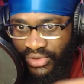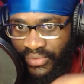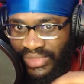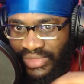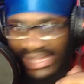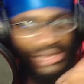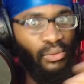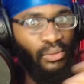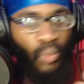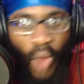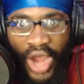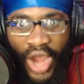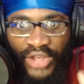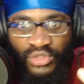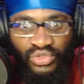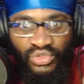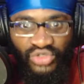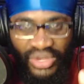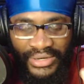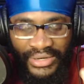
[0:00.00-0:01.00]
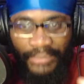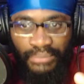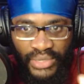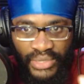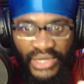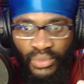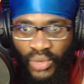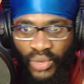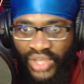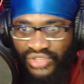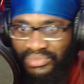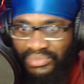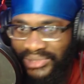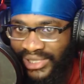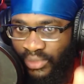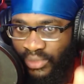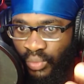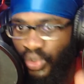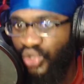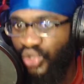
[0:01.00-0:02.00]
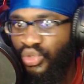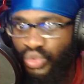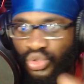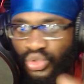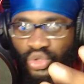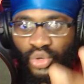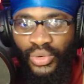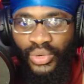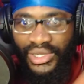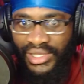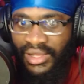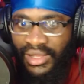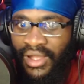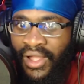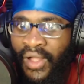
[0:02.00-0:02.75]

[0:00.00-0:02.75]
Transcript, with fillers: Like, why are you trying to brainwash me? Like, what are you doing?